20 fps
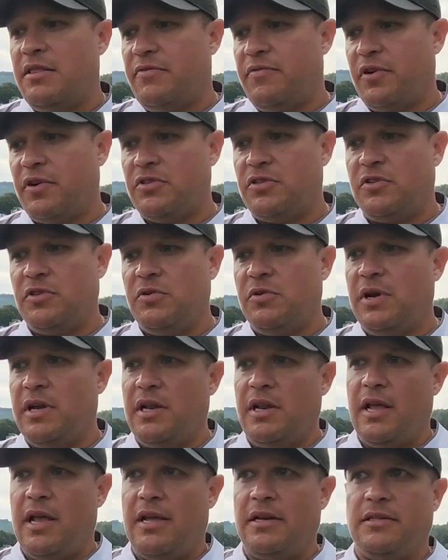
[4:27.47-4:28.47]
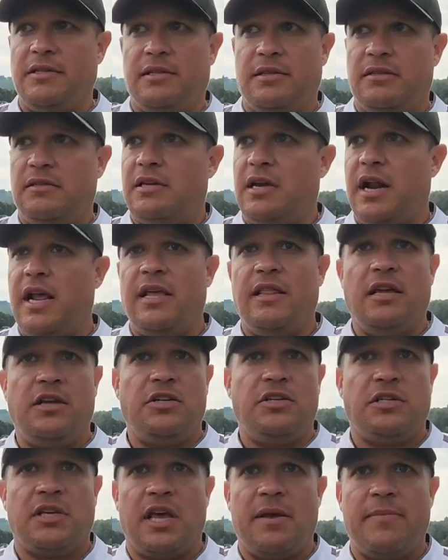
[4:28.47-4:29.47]
uh, the first two, and, and today
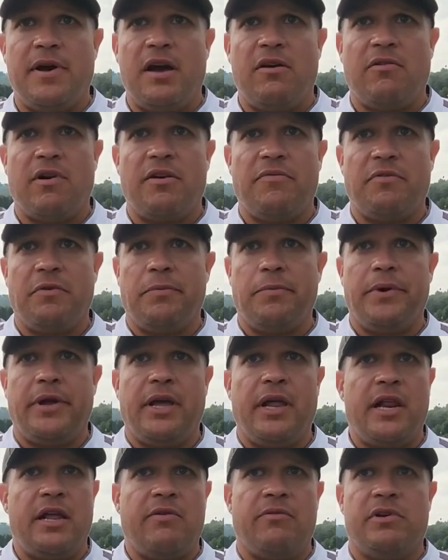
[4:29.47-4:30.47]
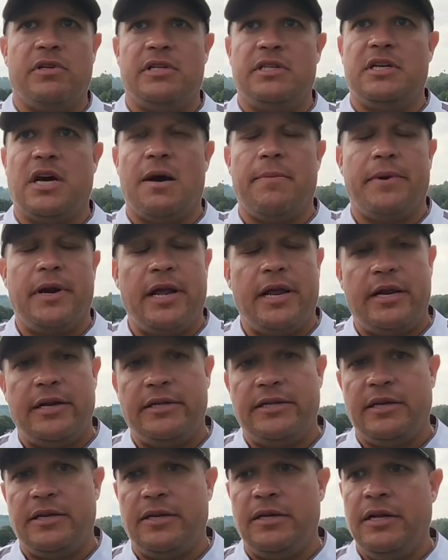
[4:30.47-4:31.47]
they just came out right from the beginning, really
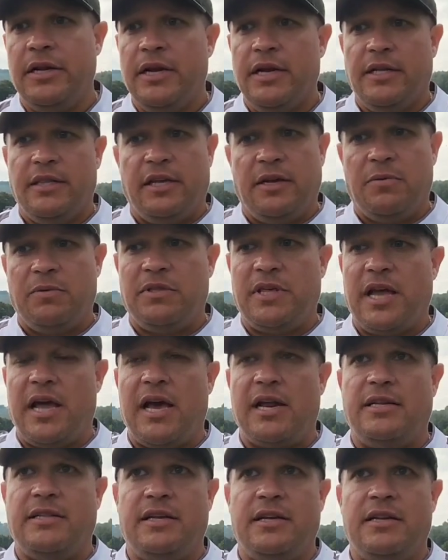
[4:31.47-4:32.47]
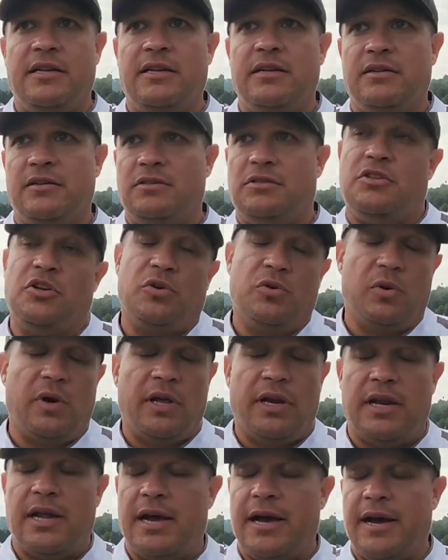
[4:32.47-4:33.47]
dominated, did did what they had to did,
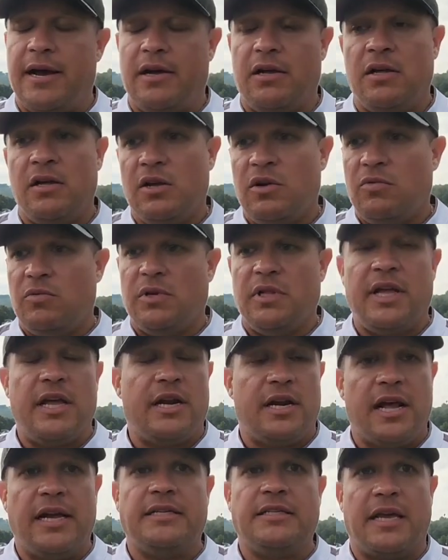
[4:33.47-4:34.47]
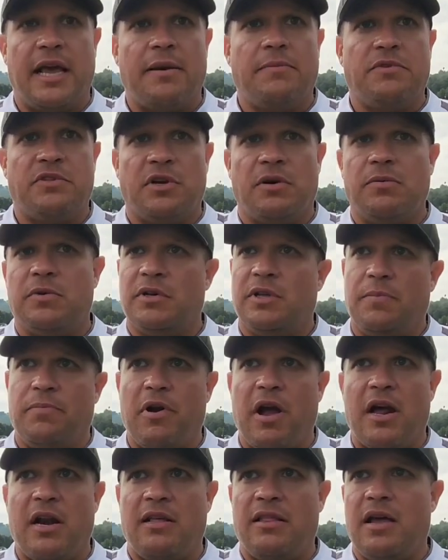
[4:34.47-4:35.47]
do, and uh, really had a nice game. So I'm
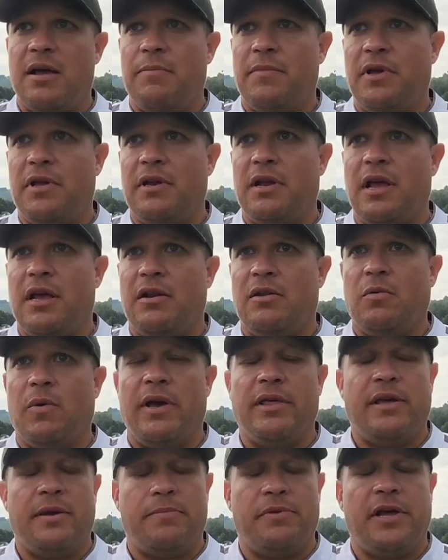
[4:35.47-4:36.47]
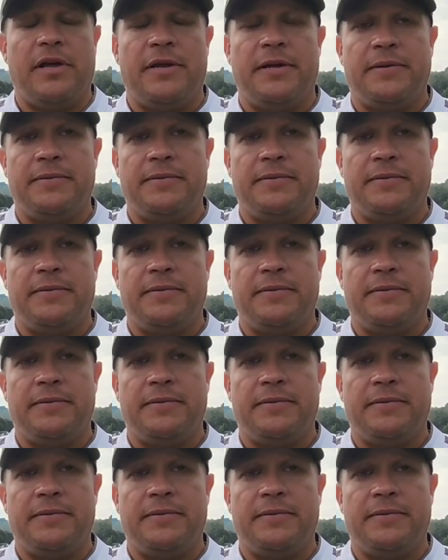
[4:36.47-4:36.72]
really proud of them and, and the way they